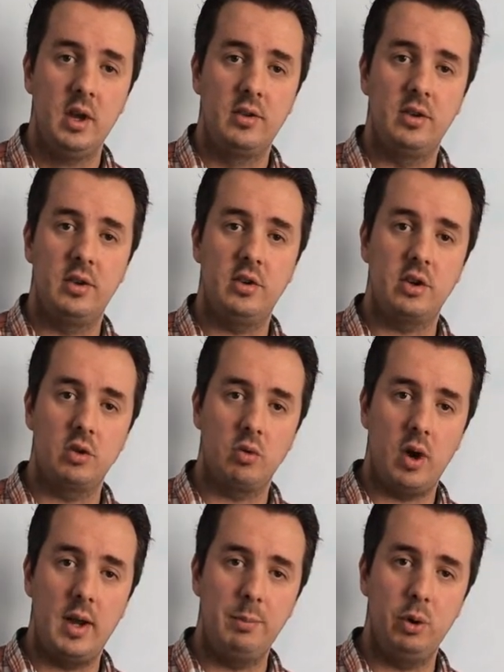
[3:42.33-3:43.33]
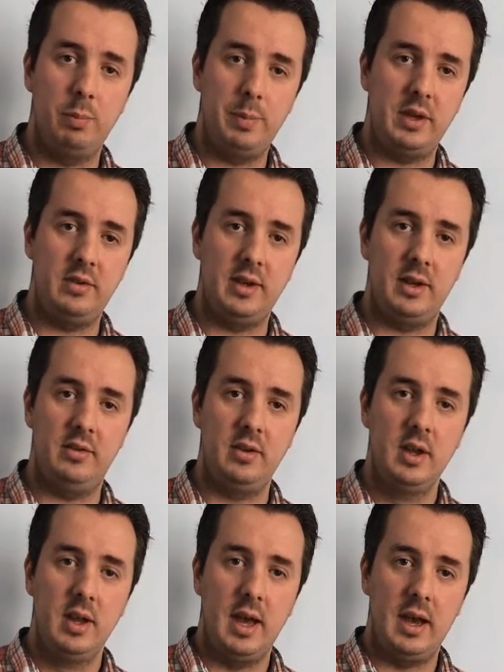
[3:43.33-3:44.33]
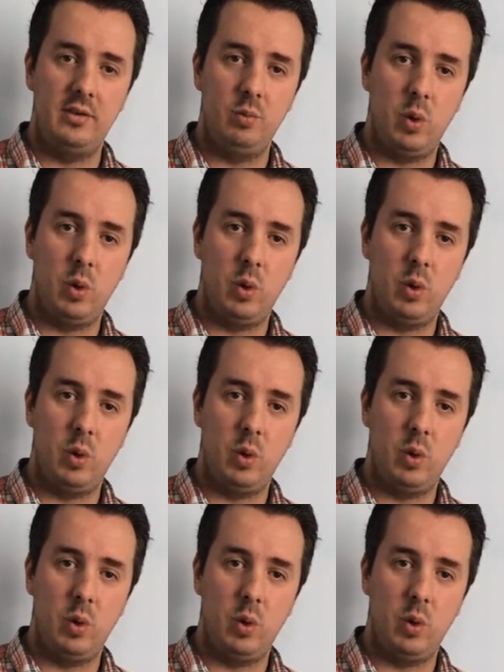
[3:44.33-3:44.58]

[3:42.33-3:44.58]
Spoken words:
to describe your business as